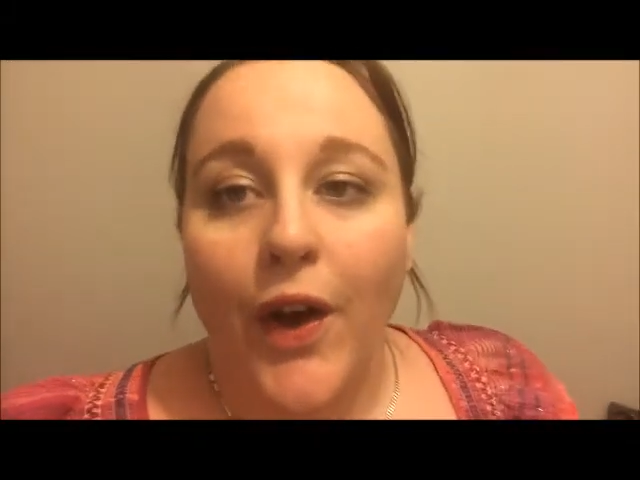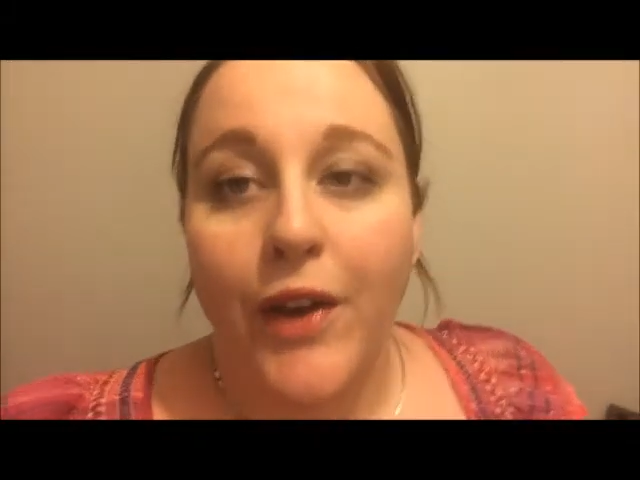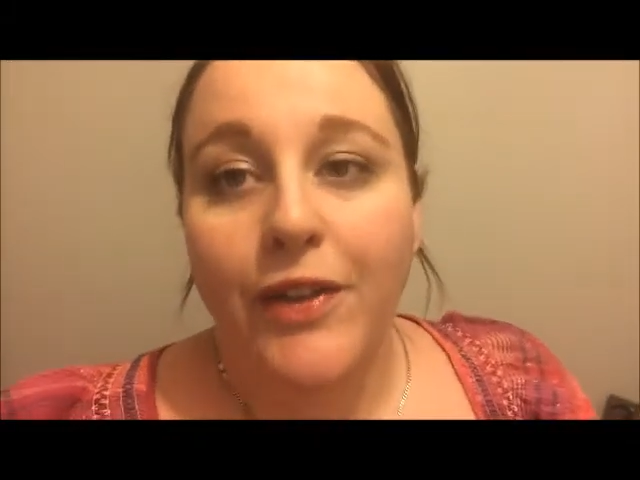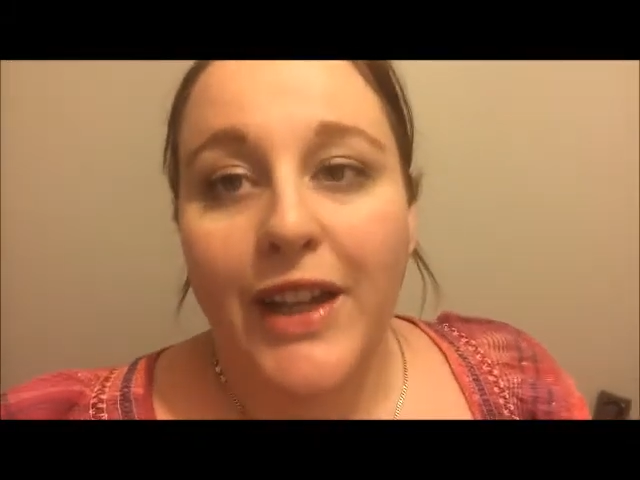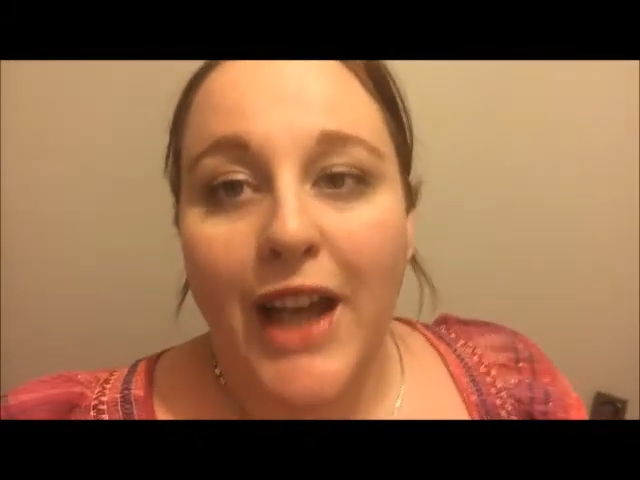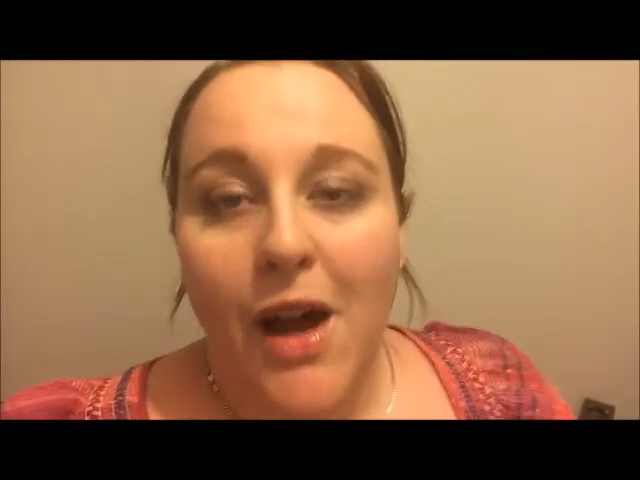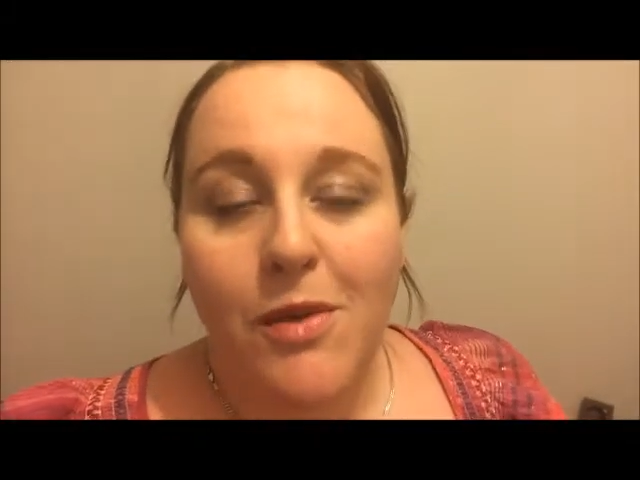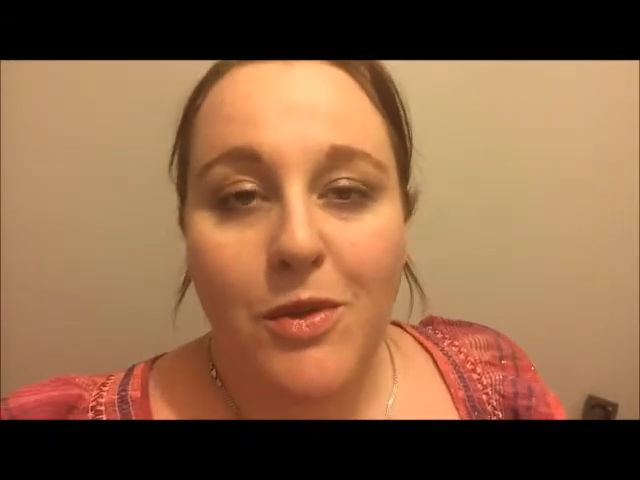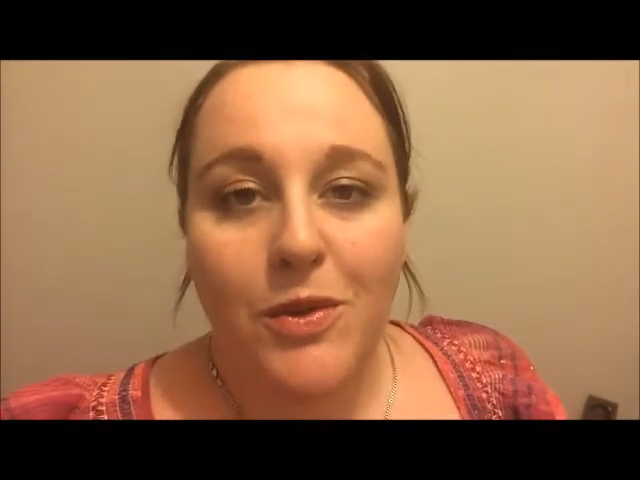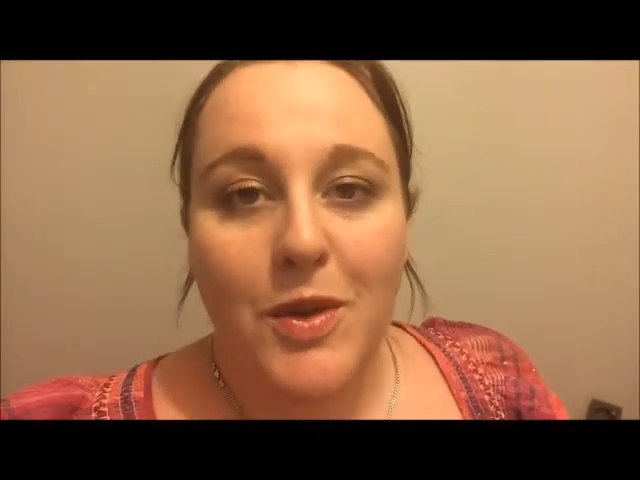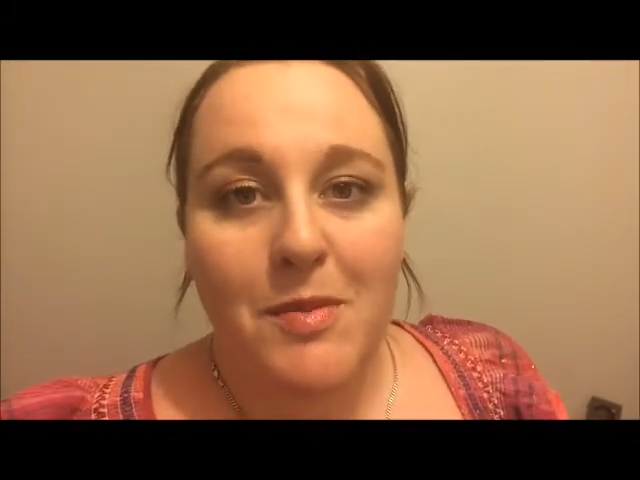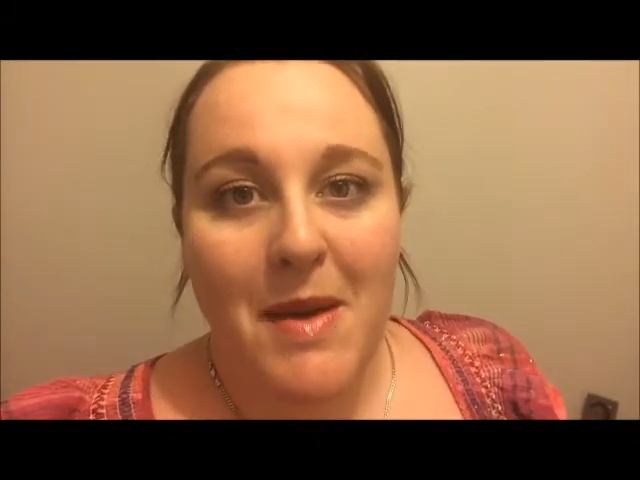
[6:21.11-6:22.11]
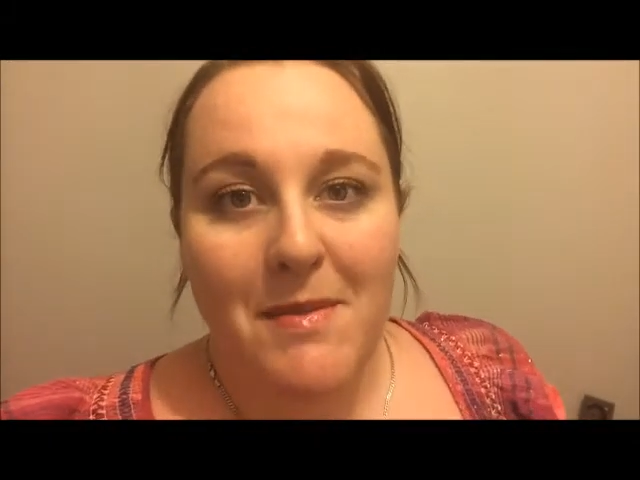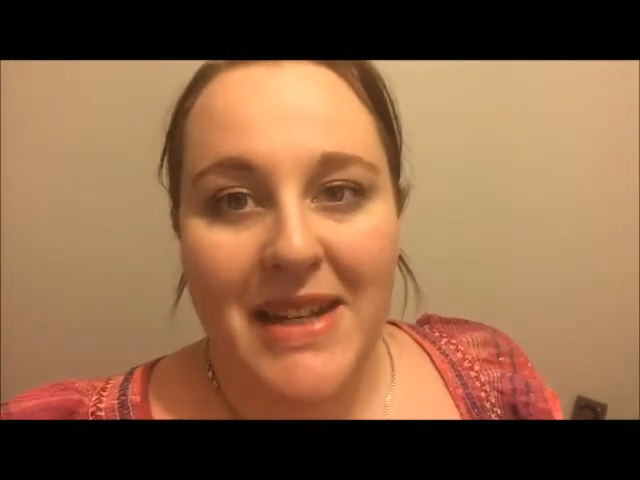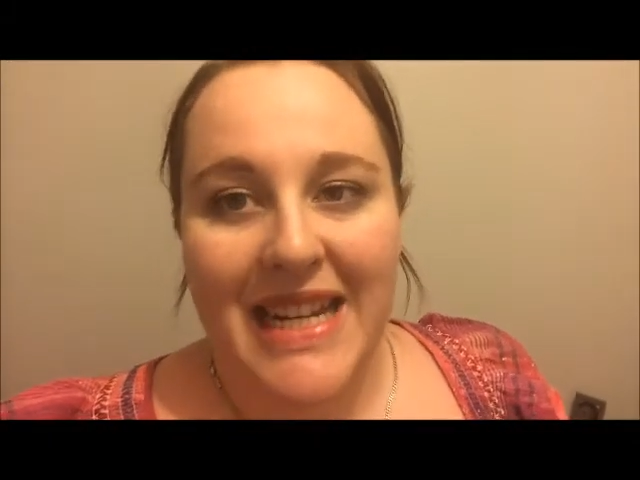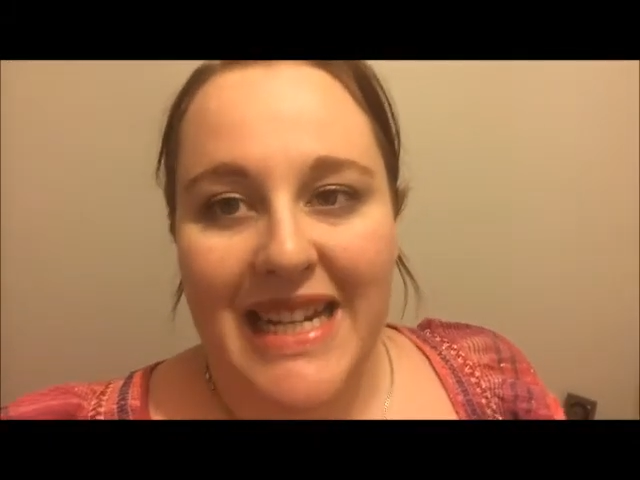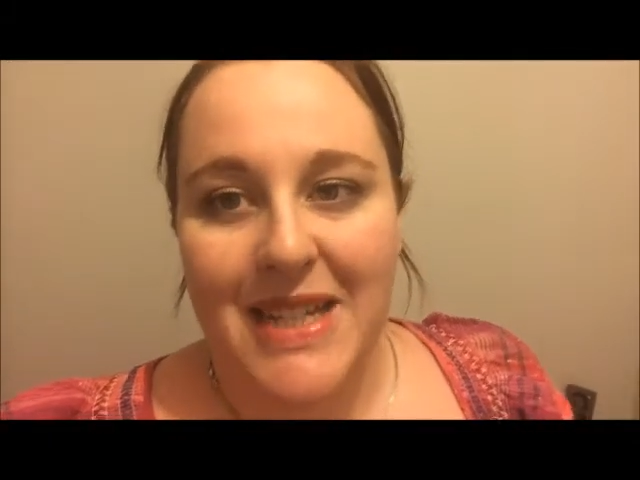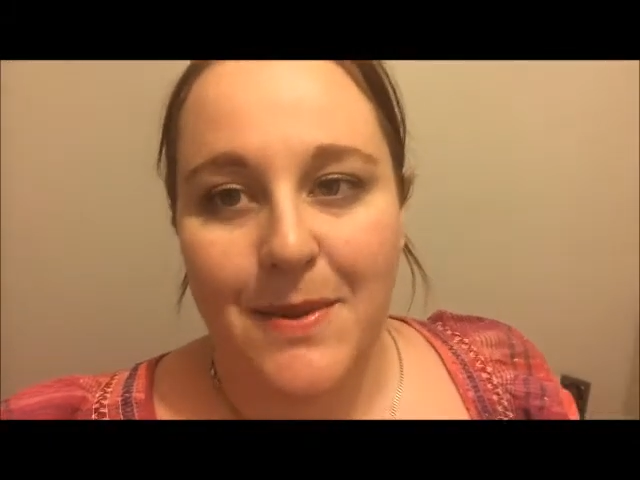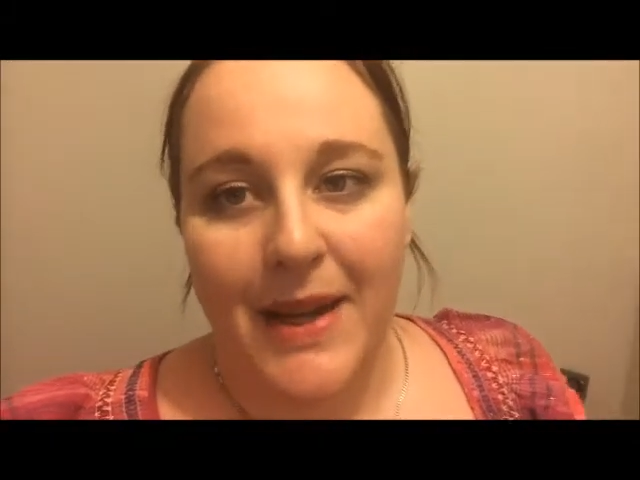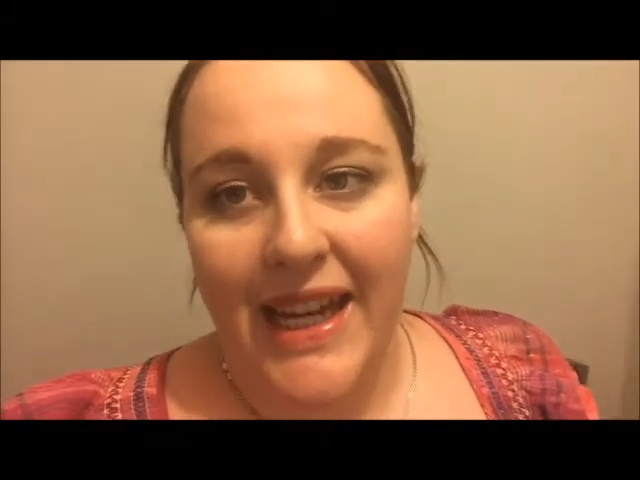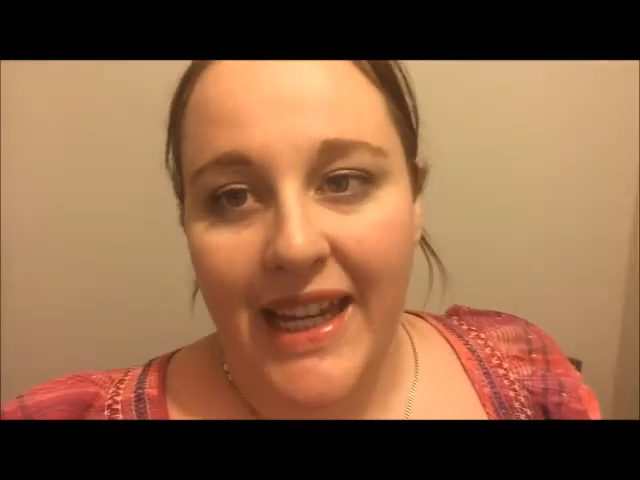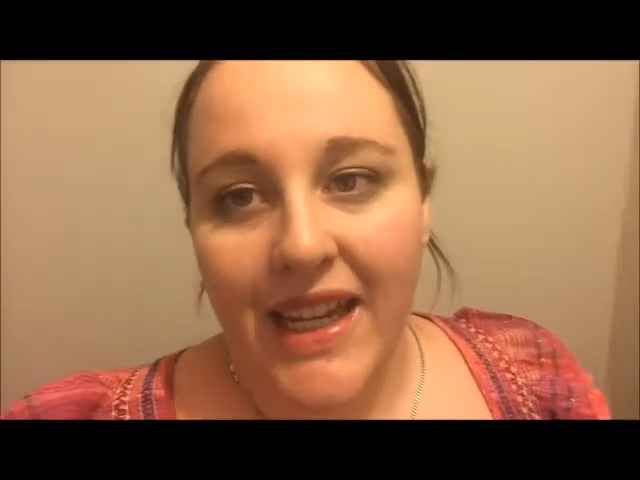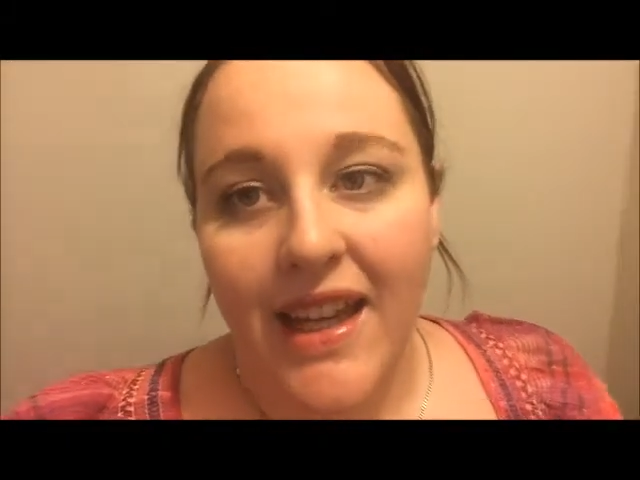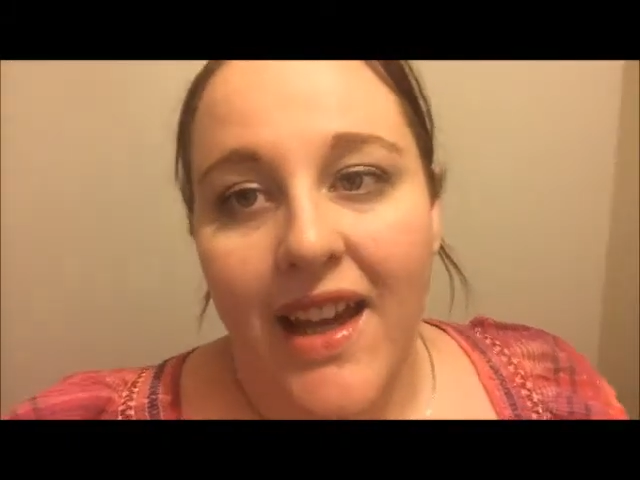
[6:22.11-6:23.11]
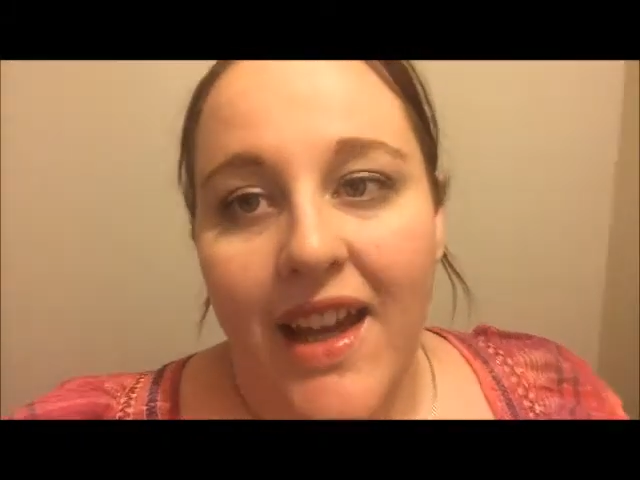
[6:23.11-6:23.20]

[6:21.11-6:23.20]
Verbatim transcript: hopefully I will remember next week.